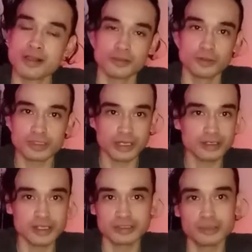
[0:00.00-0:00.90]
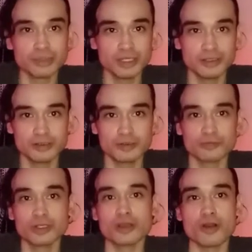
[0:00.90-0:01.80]
those kind of lights can be
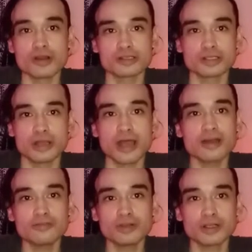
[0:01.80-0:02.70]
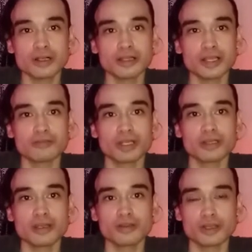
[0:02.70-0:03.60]
really harsh. I have a light right
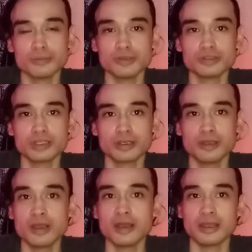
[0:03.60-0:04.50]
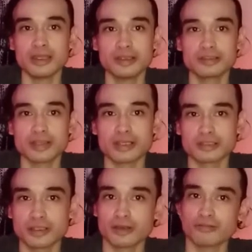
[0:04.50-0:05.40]
now that I'm using. It's
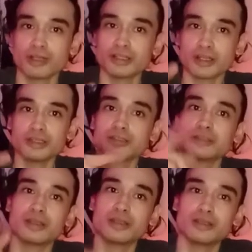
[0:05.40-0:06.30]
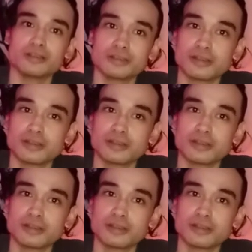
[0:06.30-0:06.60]
actually a ring light, and